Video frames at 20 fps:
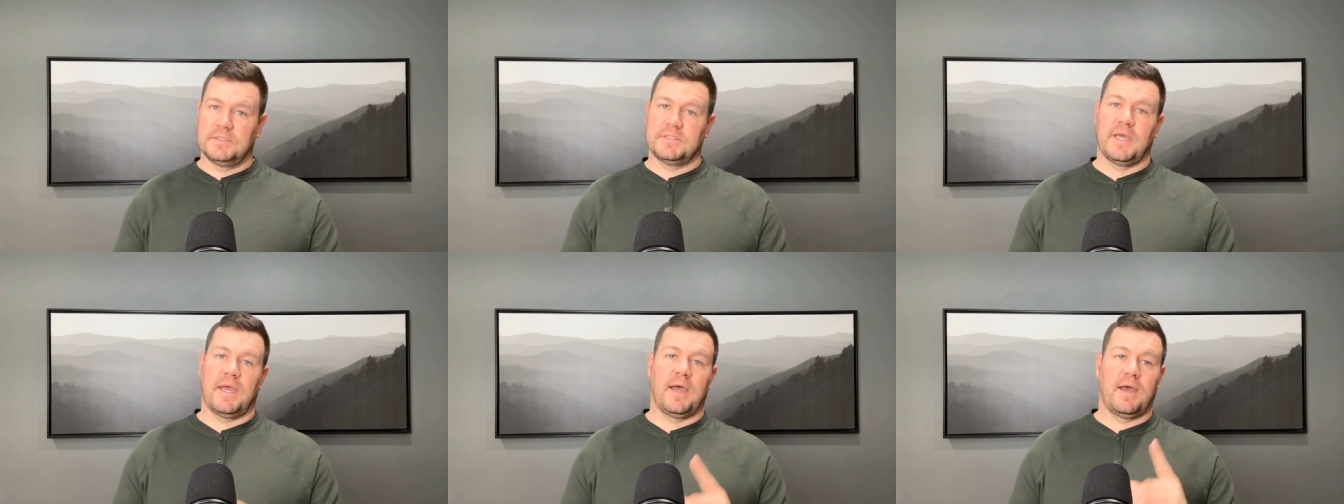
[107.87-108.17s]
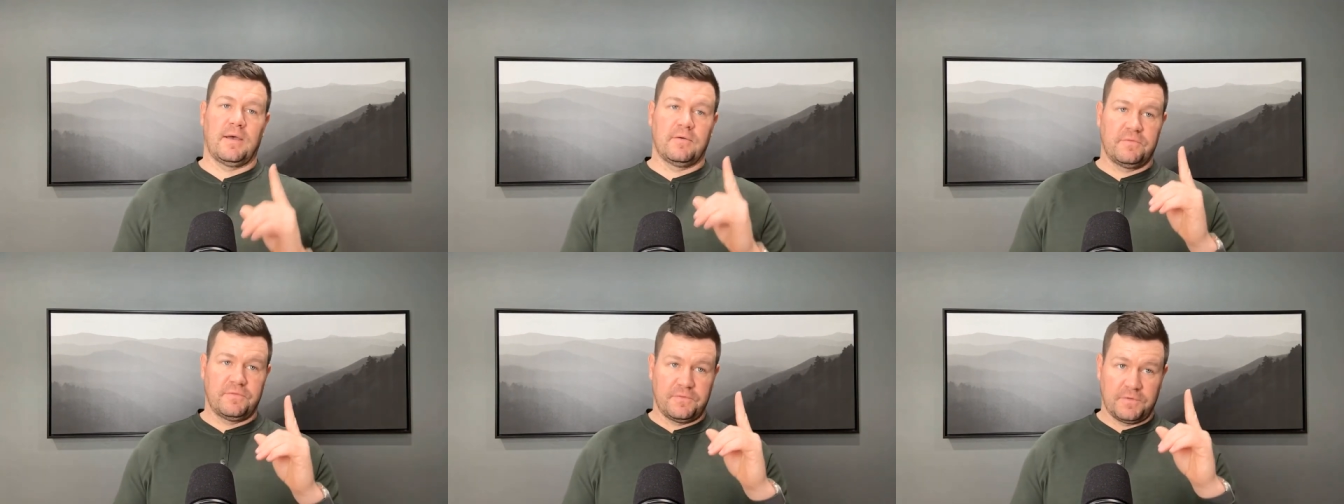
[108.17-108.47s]
to
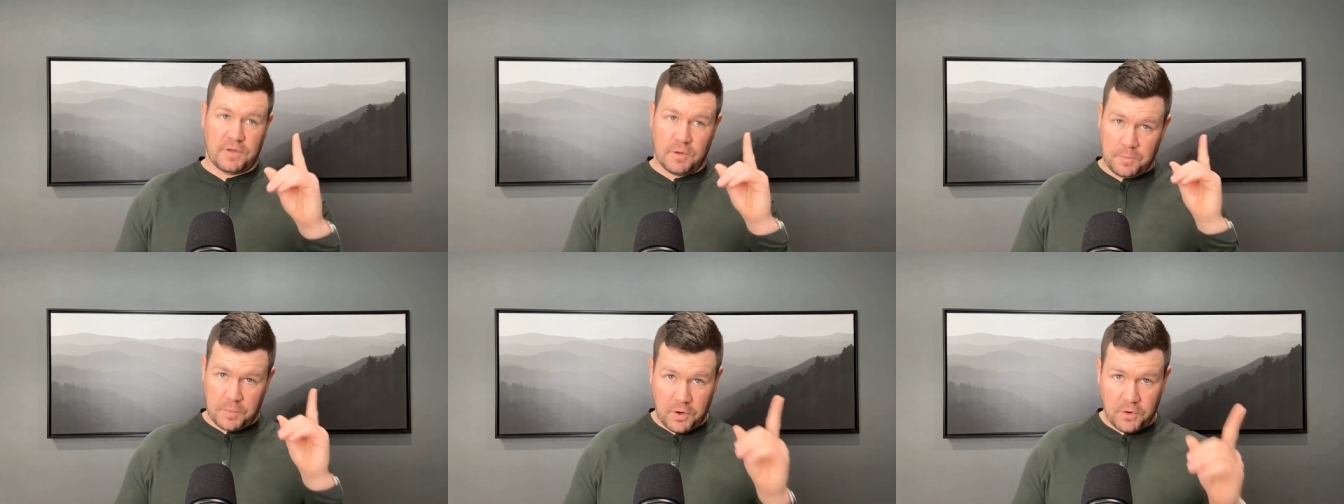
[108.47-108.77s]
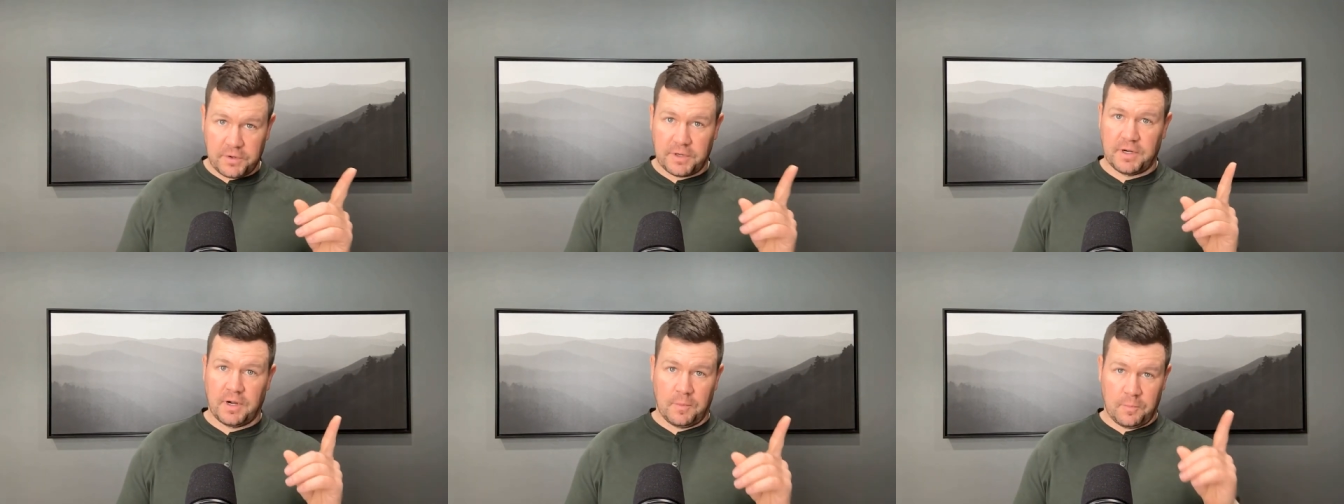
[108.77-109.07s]
have
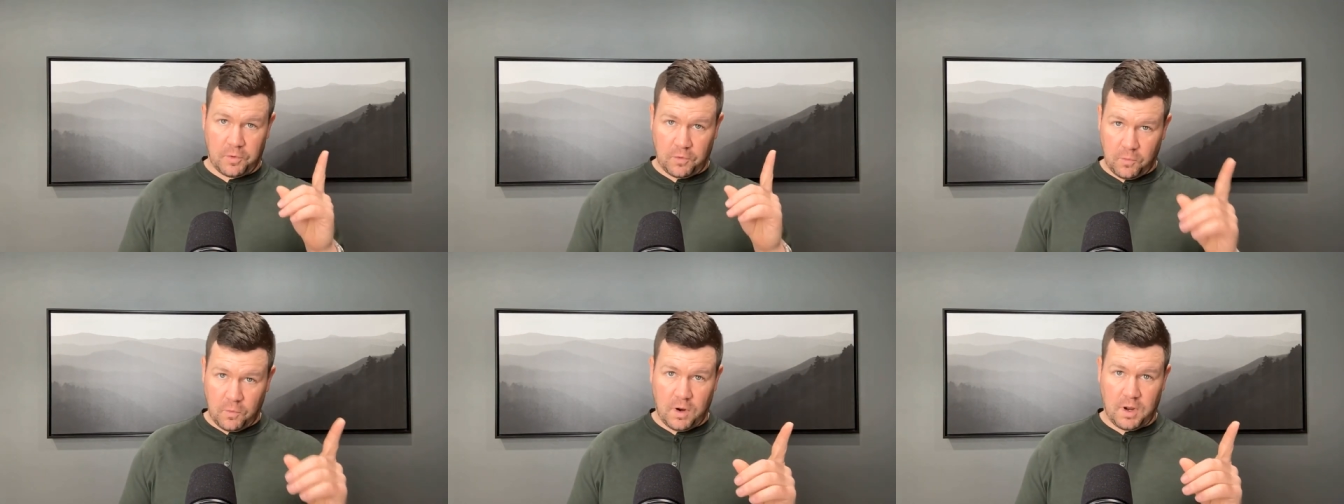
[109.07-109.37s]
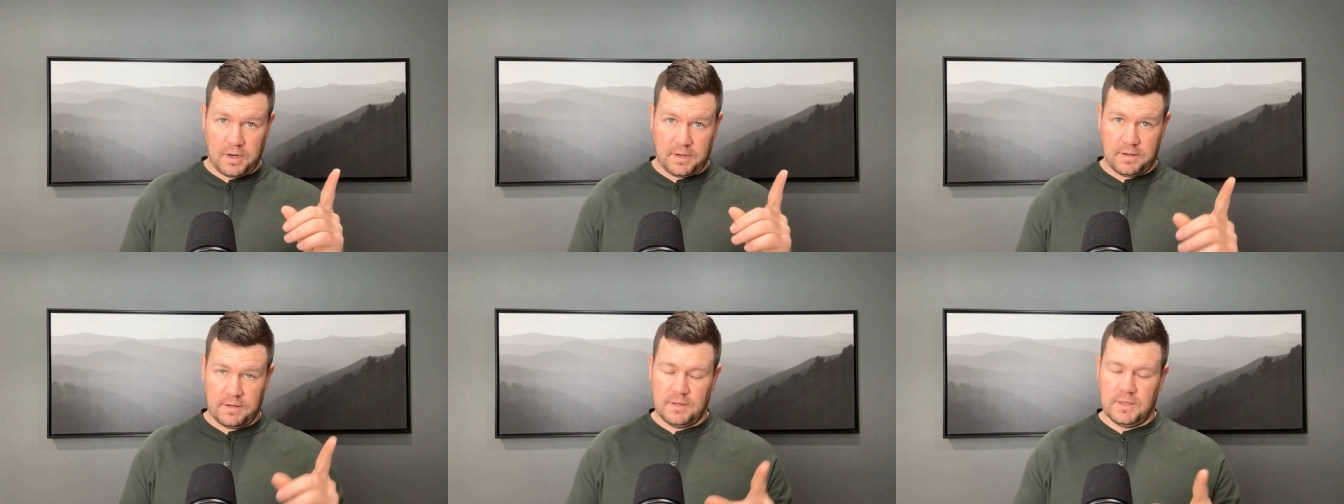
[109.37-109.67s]
component number
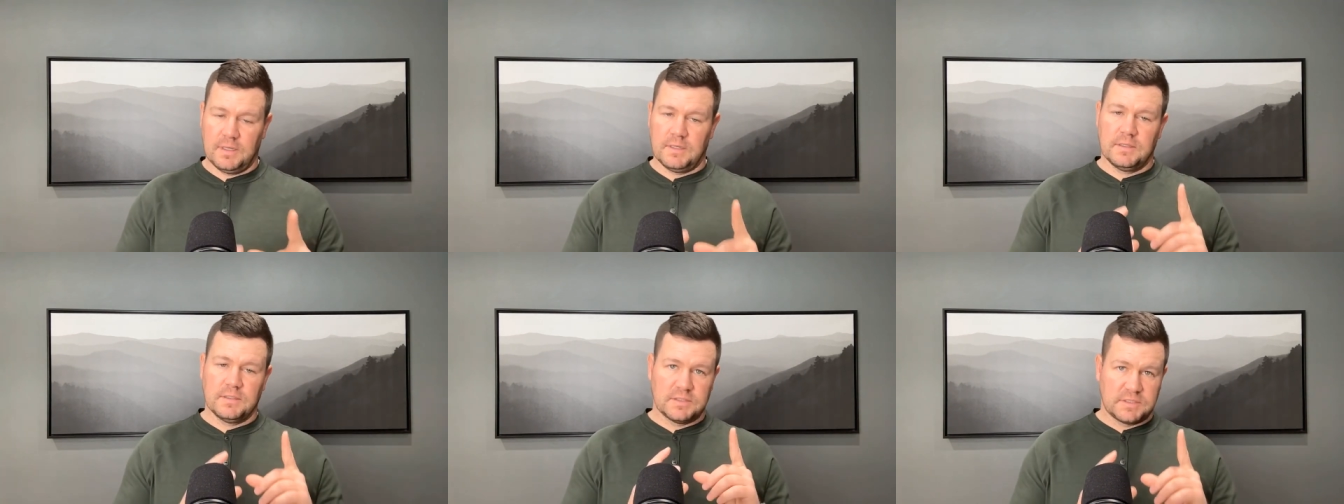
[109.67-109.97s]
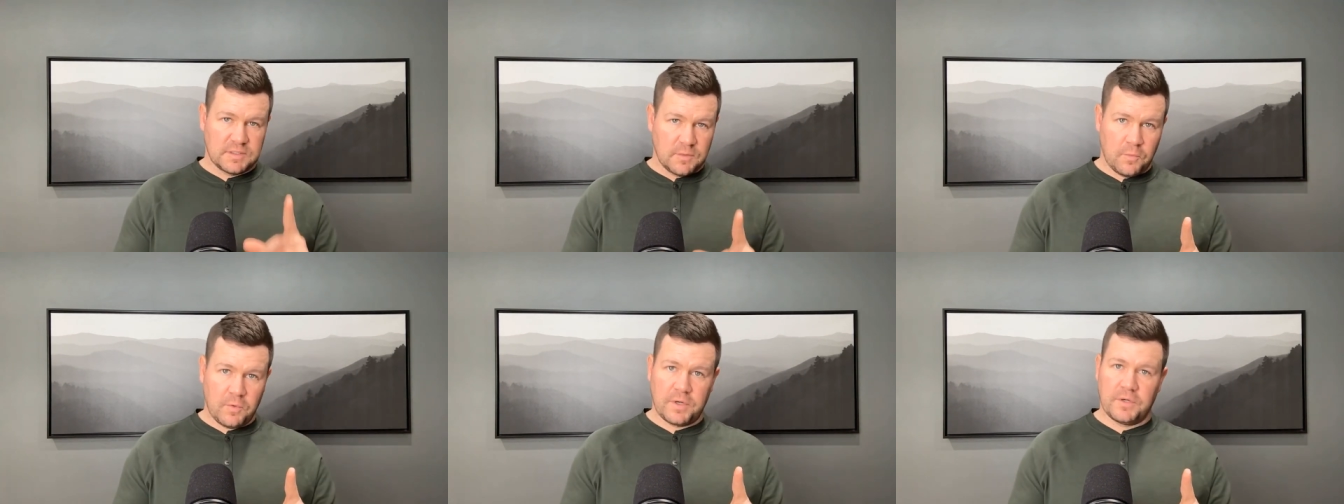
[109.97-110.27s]
one
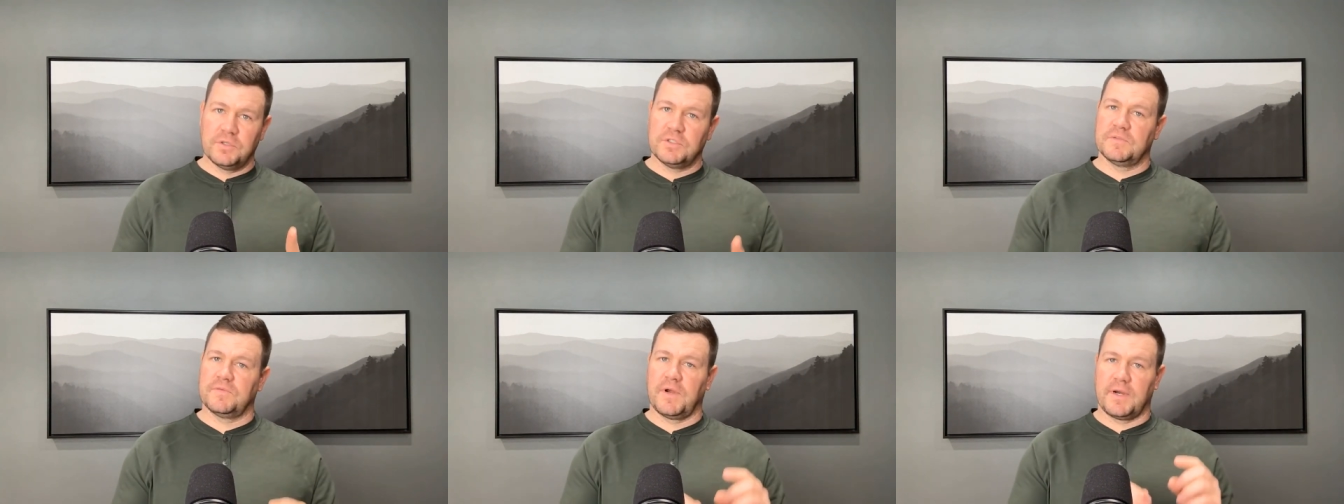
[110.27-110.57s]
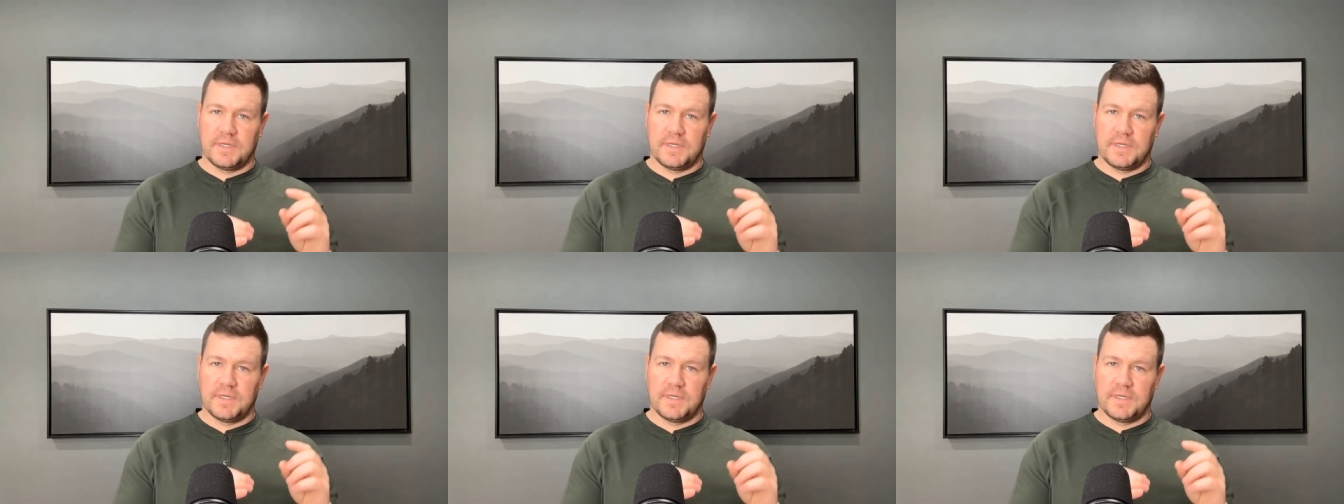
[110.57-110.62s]
someone who's